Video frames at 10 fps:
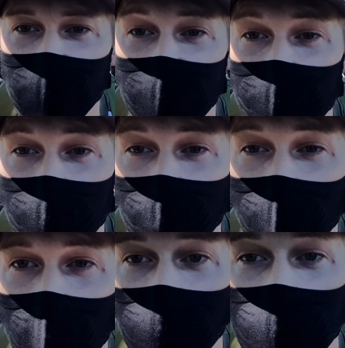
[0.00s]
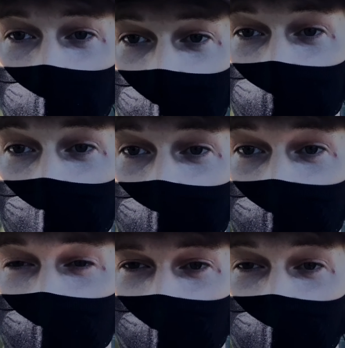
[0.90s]
Fingers crossed. They said
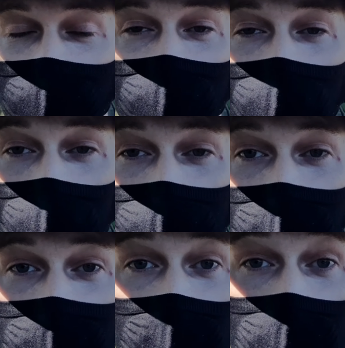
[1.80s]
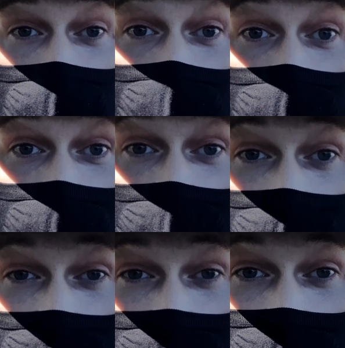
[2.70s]
it'll take 48 hours for the
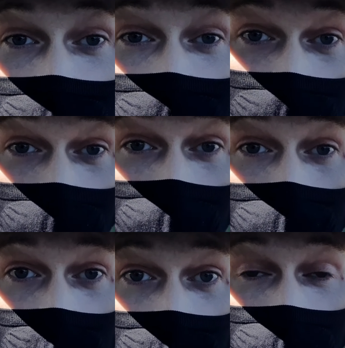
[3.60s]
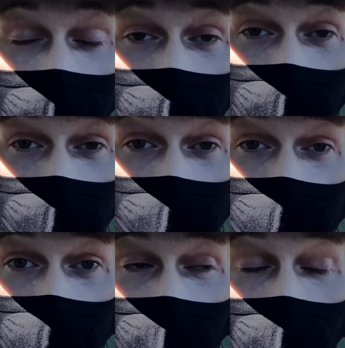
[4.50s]
blood test to come back, apparently.
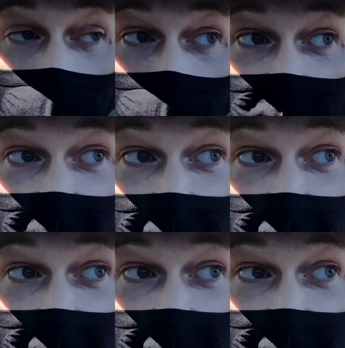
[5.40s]
So